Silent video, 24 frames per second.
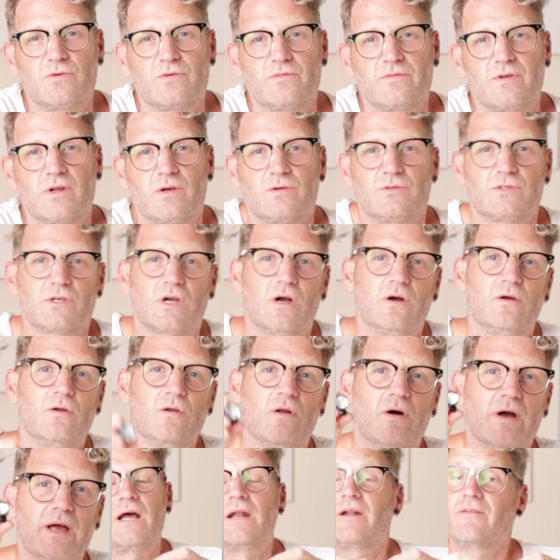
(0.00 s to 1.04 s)
of knows
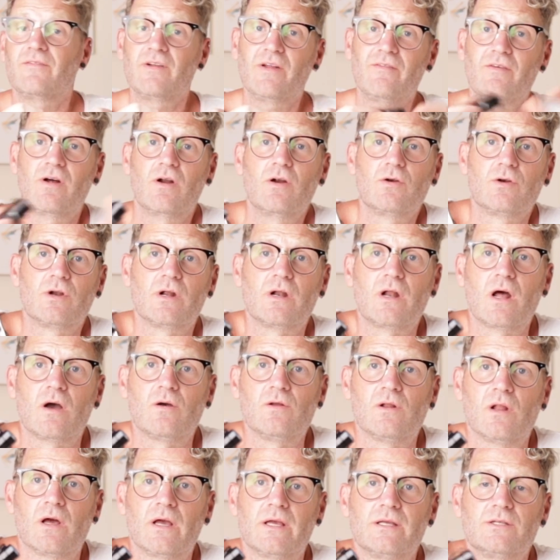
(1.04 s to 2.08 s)
O-Light, and I've never owned an
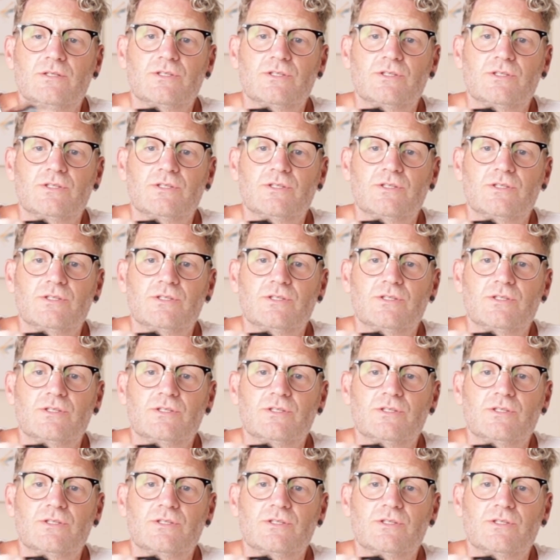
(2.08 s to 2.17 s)
O-Light,